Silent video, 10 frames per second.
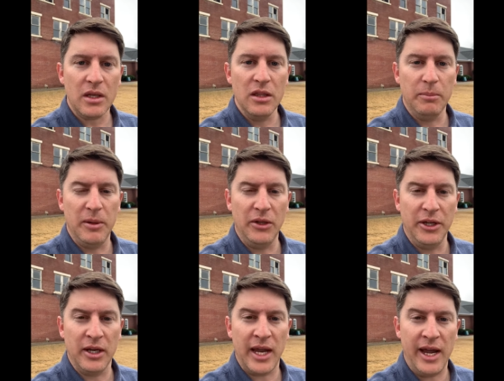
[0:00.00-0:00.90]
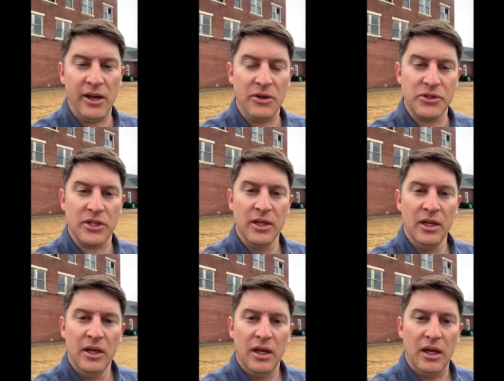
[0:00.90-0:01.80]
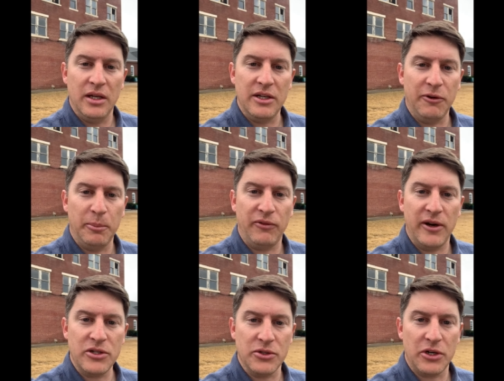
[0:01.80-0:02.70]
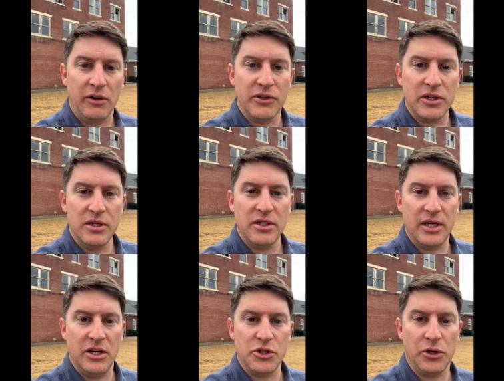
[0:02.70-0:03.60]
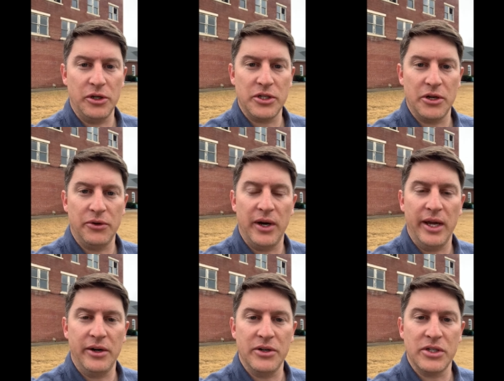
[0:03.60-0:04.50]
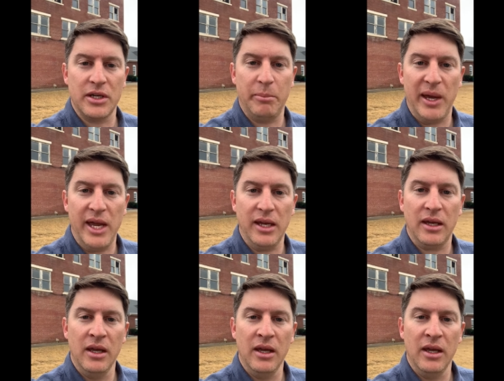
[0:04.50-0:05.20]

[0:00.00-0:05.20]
The building housed uh, different professional services, insurance underwriters, a bank,